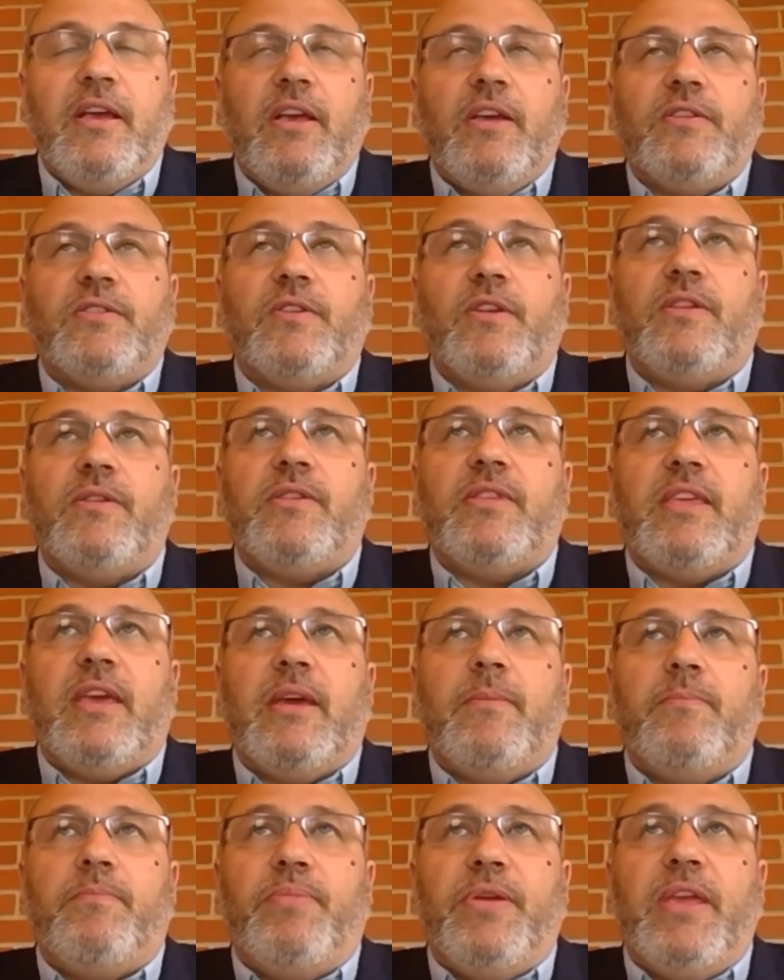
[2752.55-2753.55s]
That
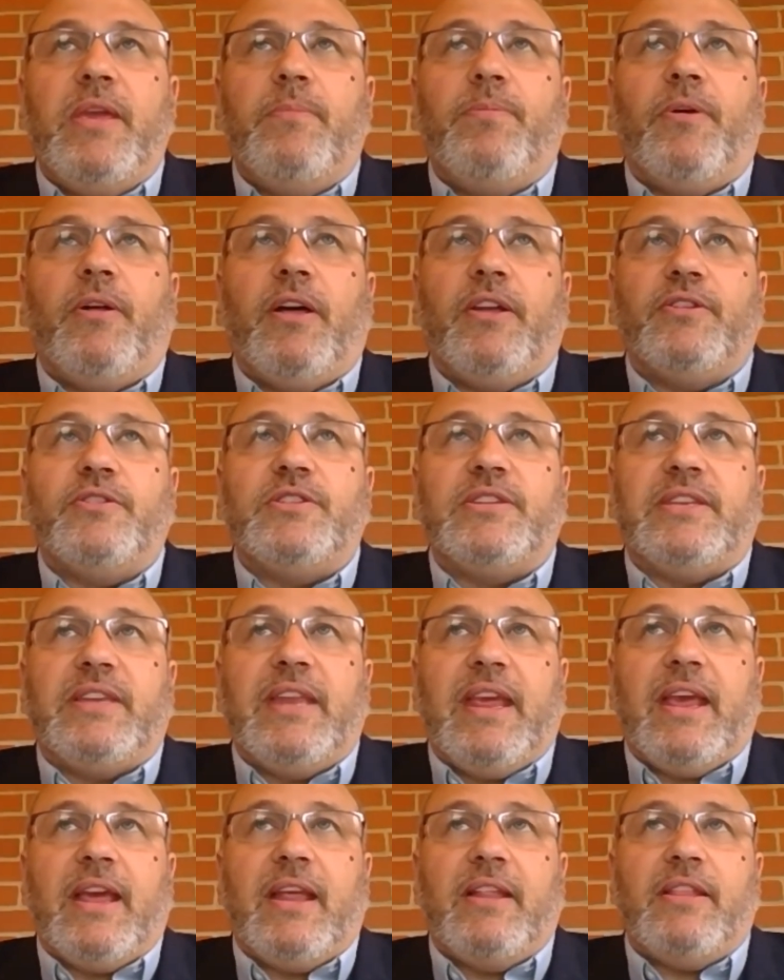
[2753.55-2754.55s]
people
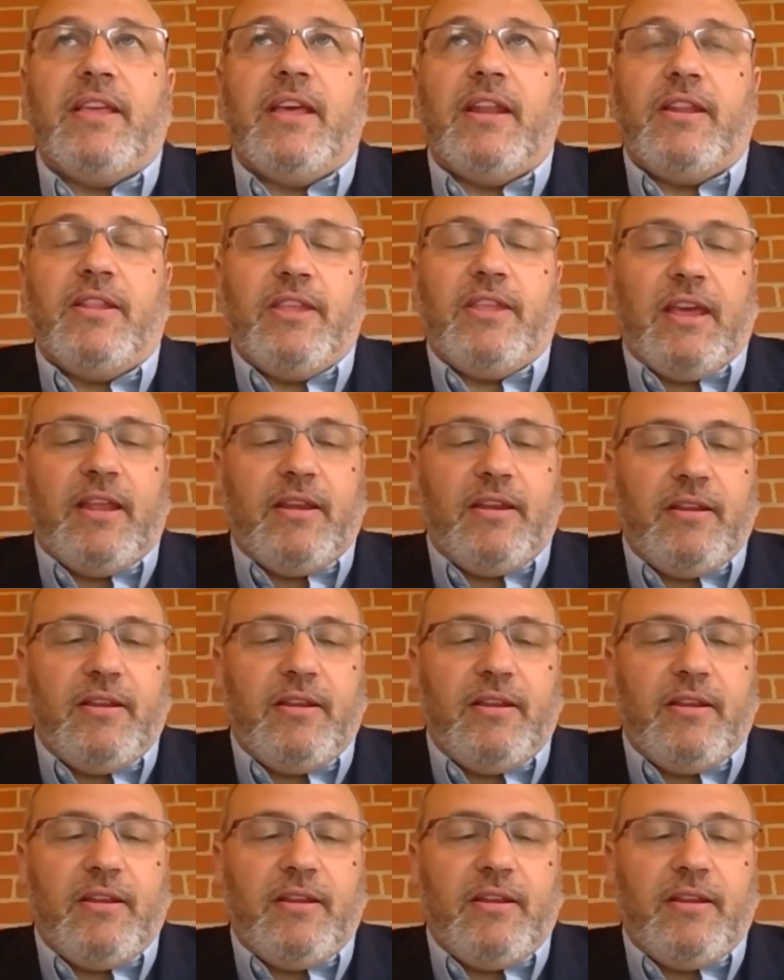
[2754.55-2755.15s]
understand, that